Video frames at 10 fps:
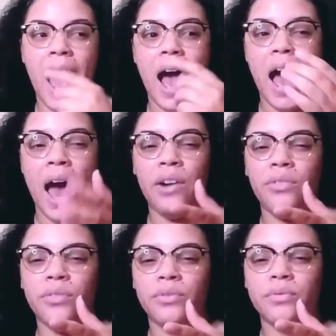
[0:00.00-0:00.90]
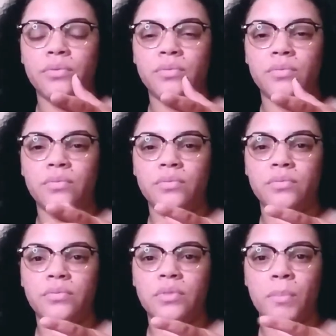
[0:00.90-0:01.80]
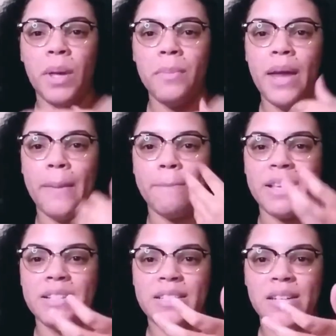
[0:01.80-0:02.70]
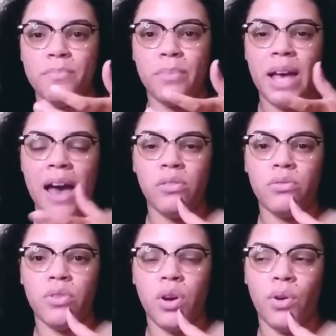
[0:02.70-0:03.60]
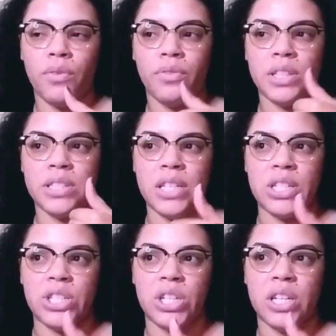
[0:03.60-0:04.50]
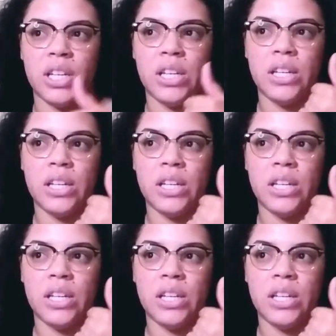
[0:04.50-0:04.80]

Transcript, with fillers: I don't maybe I missed it, but I don't know if Letitia